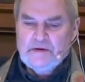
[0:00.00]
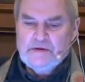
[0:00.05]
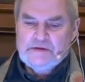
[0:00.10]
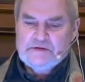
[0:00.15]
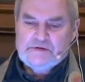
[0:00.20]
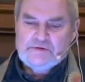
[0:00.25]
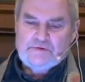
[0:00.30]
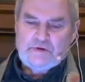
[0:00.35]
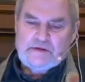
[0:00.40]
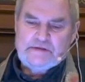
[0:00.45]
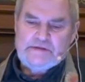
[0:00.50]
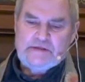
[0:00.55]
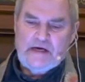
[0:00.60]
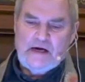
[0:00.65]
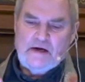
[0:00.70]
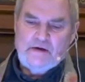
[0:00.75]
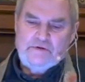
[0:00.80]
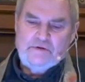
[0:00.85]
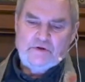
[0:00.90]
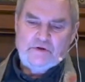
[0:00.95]
Stretch
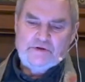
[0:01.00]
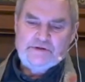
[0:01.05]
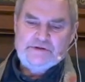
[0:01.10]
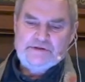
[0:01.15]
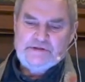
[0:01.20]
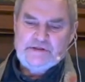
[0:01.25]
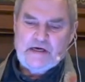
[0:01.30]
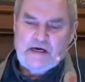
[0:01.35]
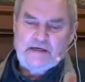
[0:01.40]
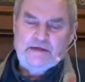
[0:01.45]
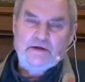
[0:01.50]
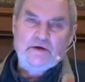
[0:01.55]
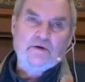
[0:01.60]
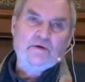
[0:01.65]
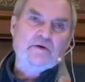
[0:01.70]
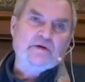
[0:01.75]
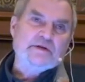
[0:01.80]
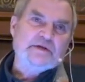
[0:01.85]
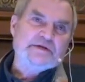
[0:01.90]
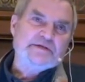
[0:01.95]
out your
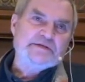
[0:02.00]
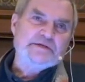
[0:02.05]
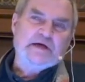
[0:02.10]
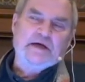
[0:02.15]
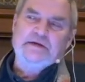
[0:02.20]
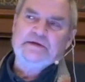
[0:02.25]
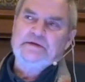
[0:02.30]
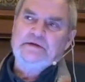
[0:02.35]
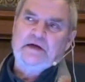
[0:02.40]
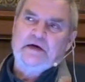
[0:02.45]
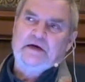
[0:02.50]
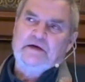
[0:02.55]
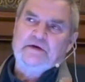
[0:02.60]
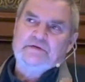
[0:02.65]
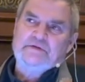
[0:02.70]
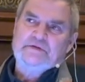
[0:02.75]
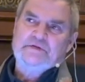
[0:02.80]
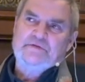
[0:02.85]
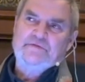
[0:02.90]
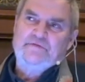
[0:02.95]
shadow on the
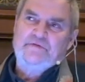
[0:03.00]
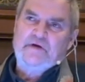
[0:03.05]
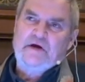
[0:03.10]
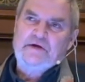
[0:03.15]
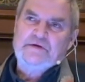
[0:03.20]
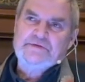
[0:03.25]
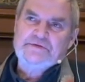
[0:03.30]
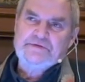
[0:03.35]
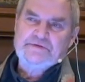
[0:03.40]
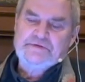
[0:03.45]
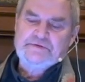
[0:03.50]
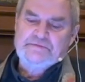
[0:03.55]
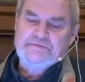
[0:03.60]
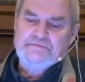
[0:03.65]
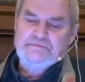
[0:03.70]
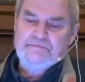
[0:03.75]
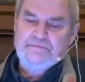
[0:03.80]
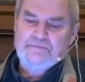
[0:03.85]
sundial's face.